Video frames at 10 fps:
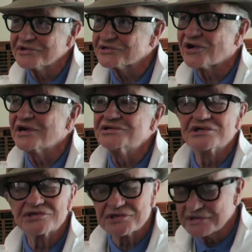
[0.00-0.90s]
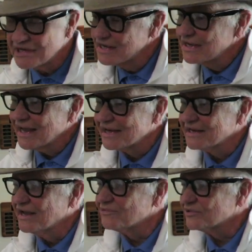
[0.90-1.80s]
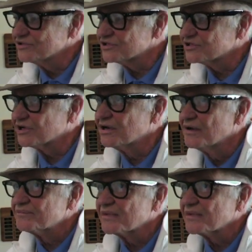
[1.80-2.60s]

and encourage us, and again was just a